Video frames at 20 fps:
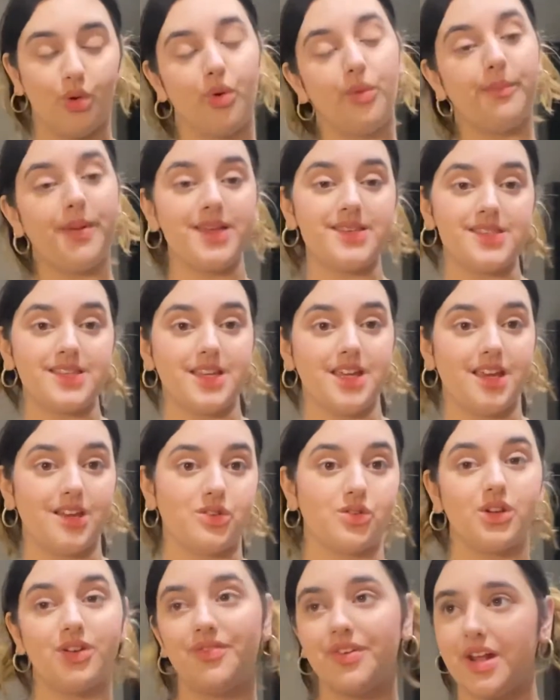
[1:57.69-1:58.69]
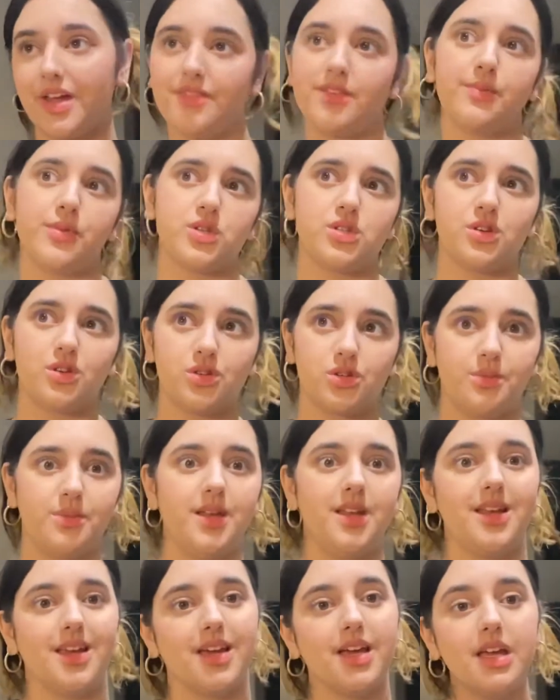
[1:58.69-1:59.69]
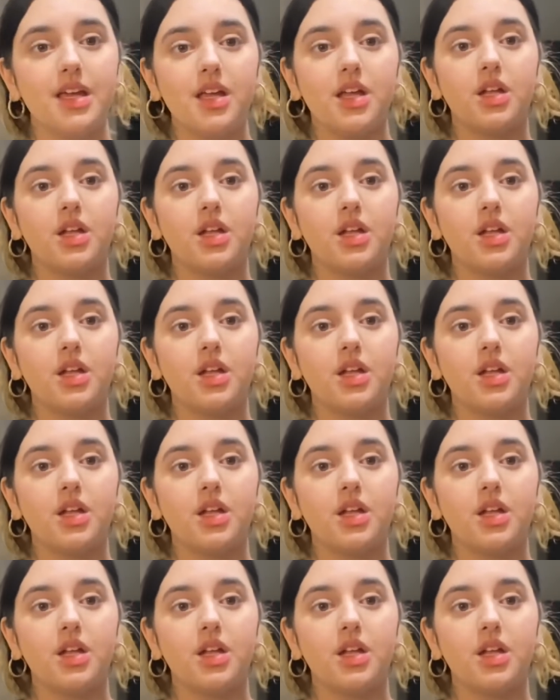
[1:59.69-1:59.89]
or message or even have them on social media?